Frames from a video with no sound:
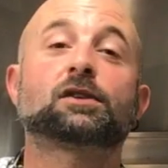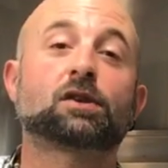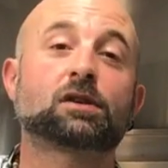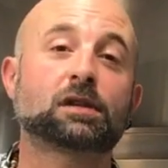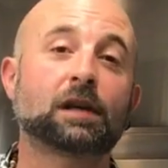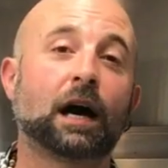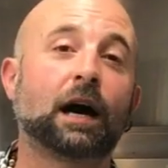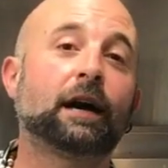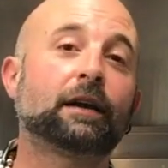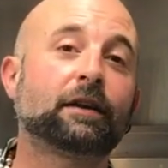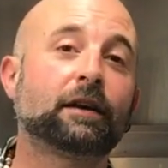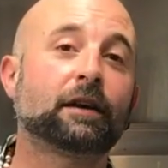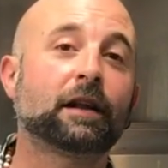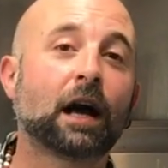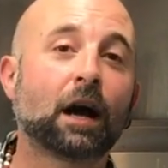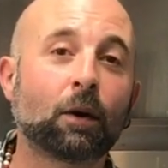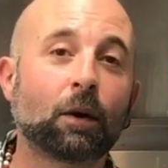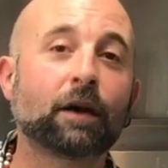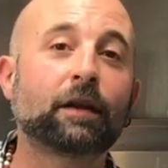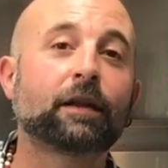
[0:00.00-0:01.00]
society
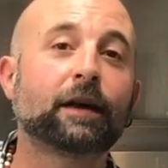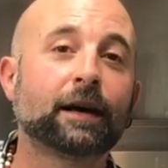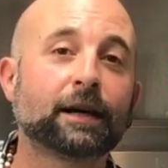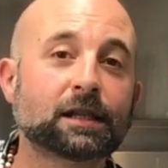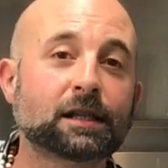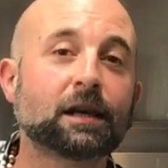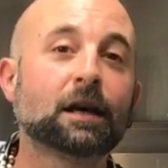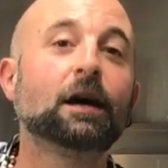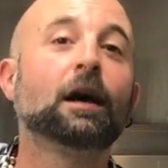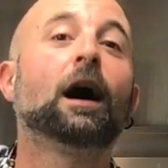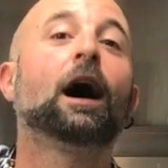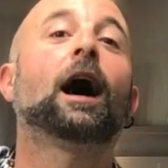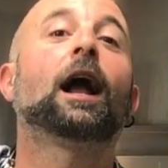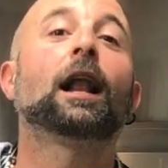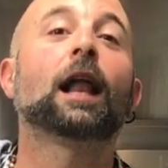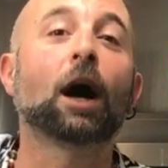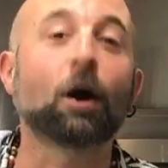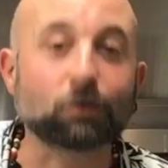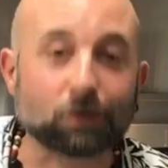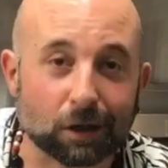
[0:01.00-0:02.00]
nowadays
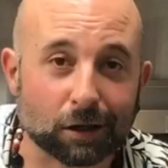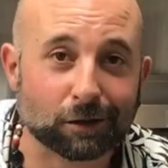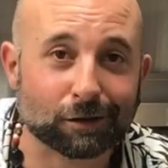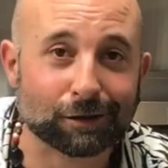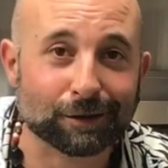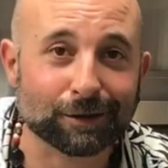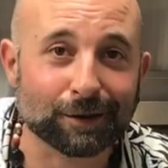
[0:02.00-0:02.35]
allows it.